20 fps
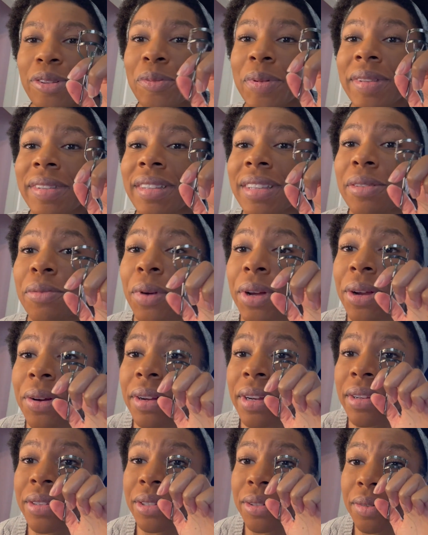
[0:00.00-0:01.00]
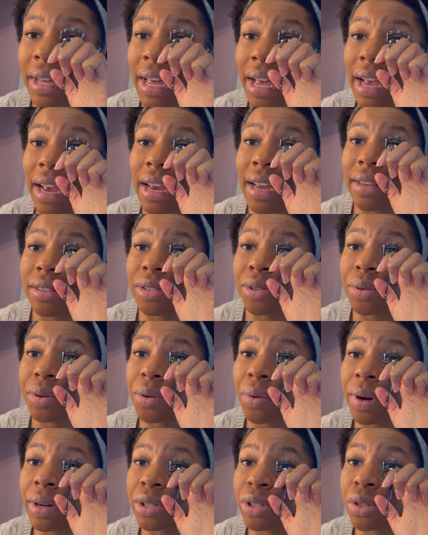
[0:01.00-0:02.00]
So basically what you're gonna do is you're
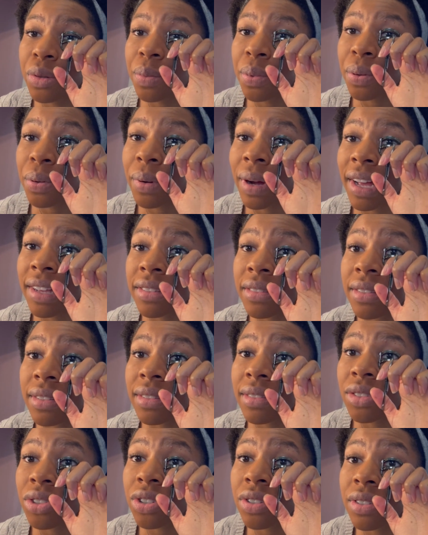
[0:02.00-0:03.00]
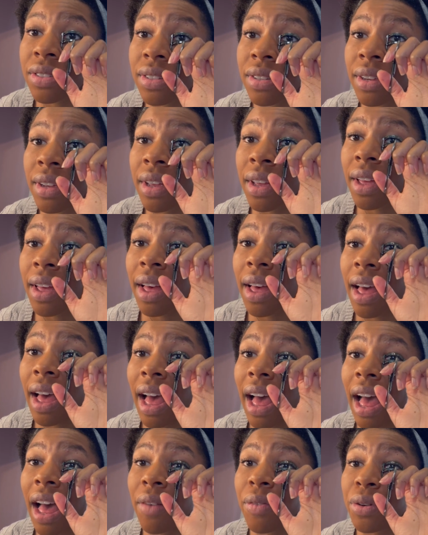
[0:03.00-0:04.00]
going to press just
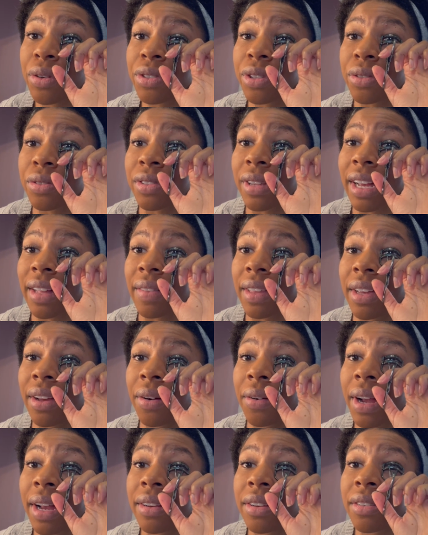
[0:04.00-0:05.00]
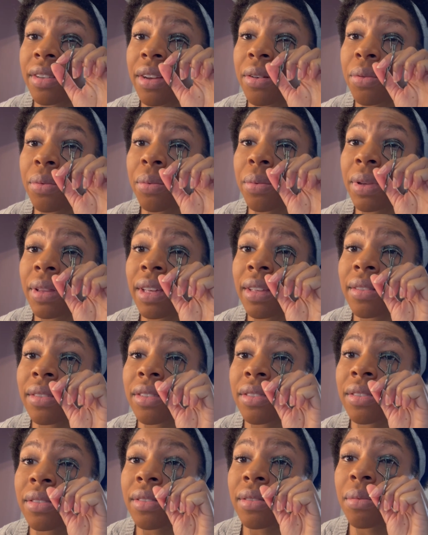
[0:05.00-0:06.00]
ever so slightly, okay? Just like really
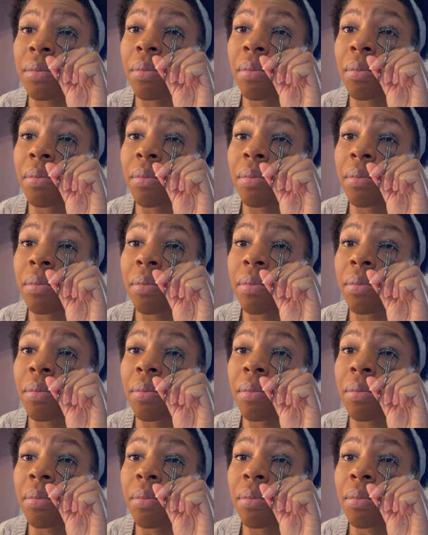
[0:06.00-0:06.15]
just,